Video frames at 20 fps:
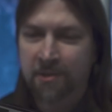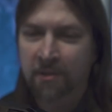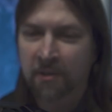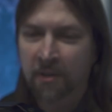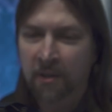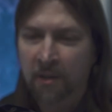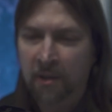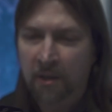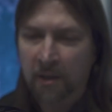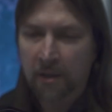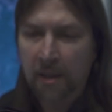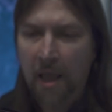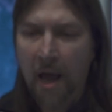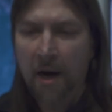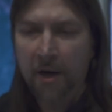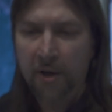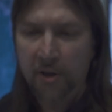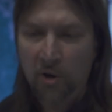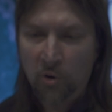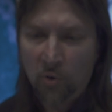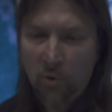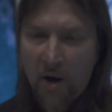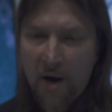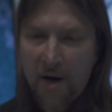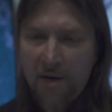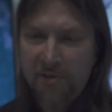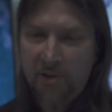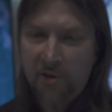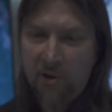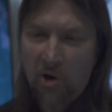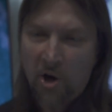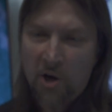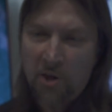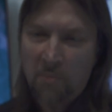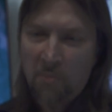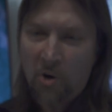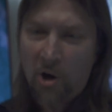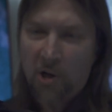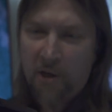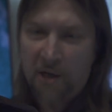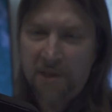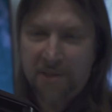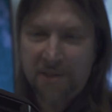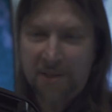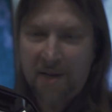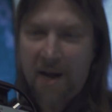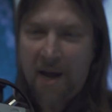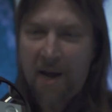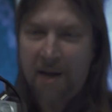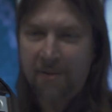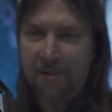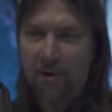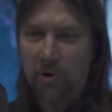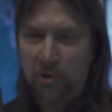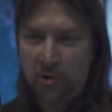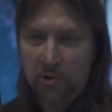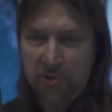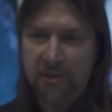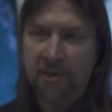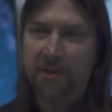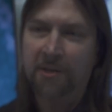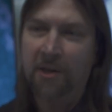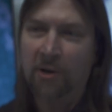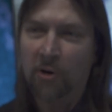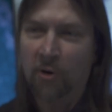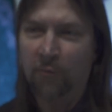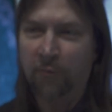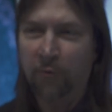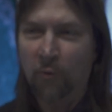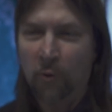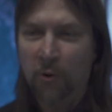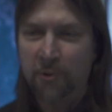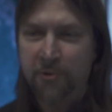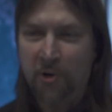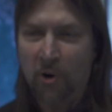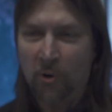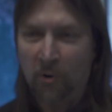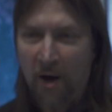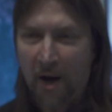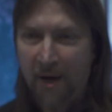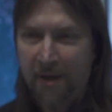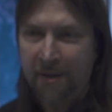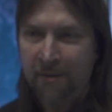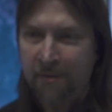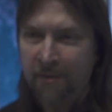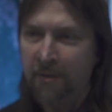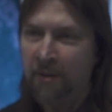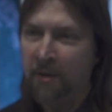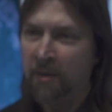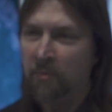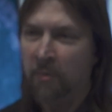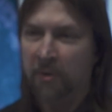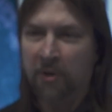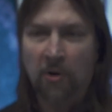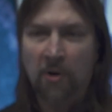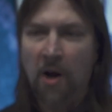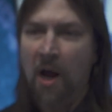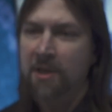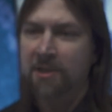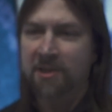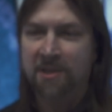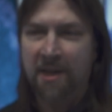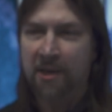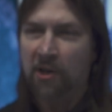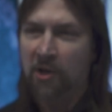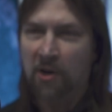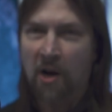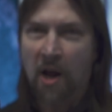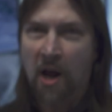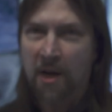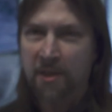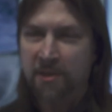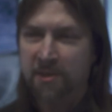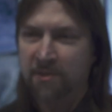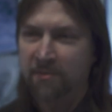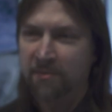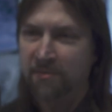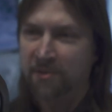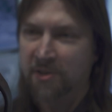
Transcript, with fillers: A lot of the arrays that are on the market today, they're using Hero 4s already, but they're not synchronized.